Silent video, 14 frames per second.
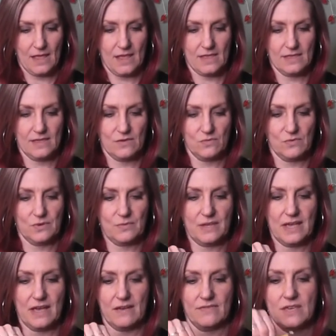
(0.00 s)
And then what do we
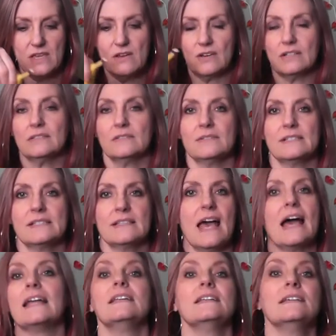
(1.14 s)
have here? What's
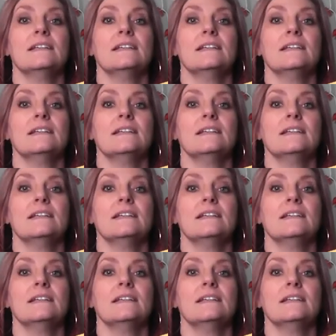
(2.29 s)
that?